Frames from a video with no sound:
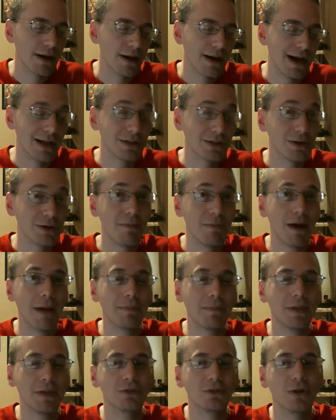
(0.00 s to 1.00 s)
so I
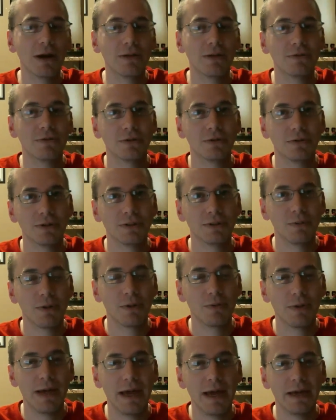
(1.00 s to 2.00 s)
popped in Gran Turismo
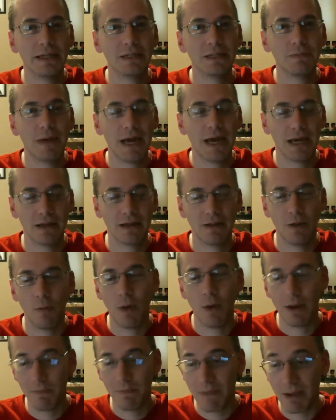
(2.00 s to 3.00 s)
3 A-Spec and the
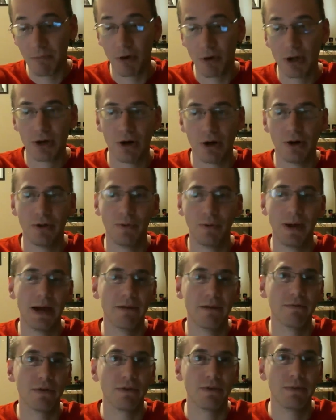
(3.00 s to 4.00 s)
one memory card that we
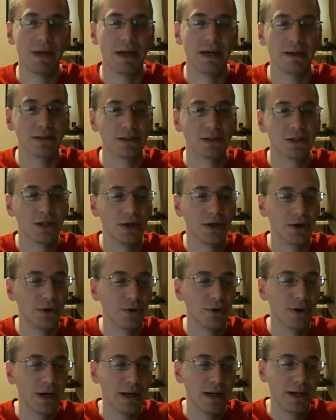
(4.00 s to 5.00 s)
have for the
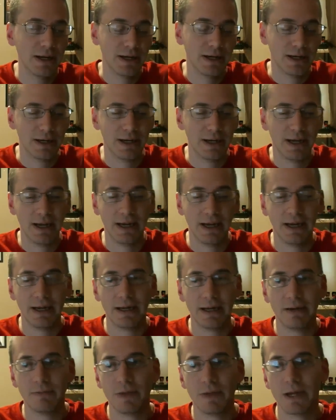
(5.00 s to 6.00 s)
PS2,
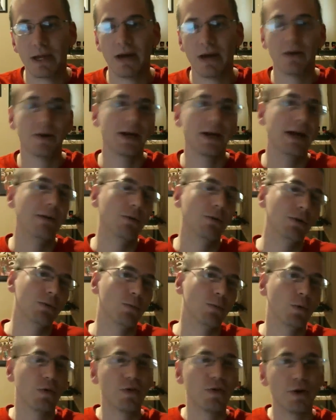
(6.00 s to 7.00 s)
and I'm like, okay,
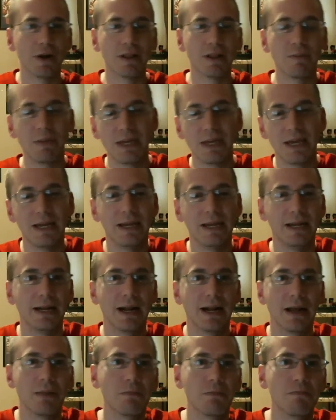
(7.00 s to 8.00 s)
we'll start at the beginning, and
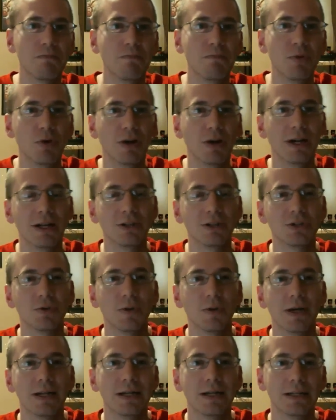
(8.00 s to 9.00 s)
I booted into
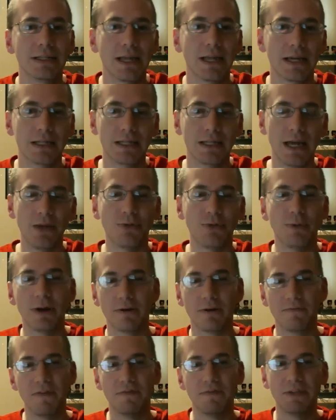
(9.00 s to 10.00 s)
it, and it's like day
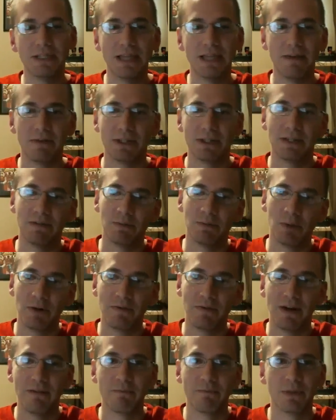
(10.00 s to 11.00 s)
357,
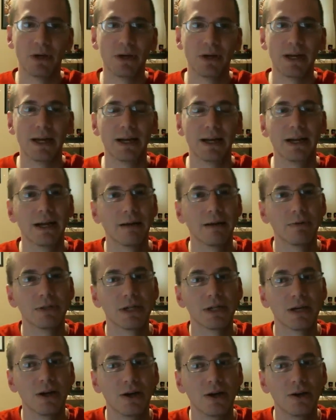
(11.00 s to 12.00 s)
7.5 million, and I was
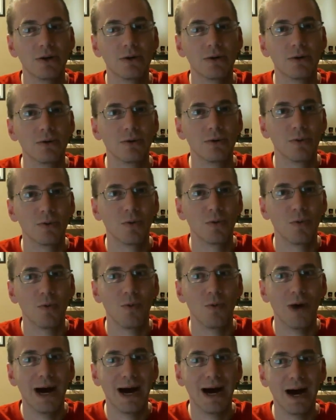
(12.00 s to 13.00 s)
like, oh,
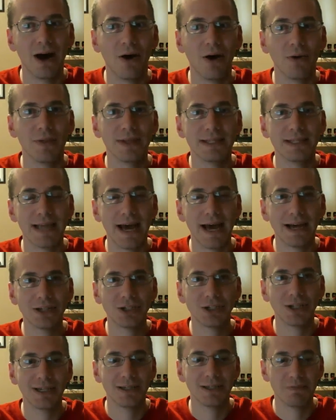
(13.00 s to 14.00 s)
wow, this
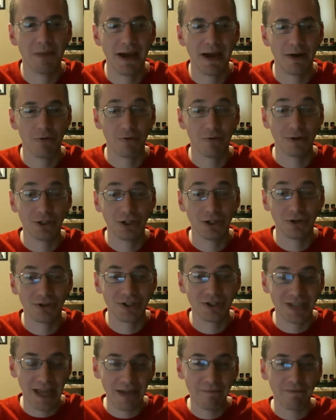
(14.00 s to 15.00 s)
actually is my original
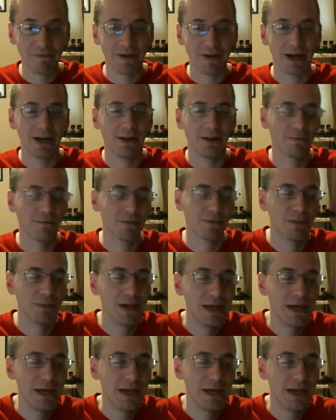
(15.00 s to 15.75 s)
save file from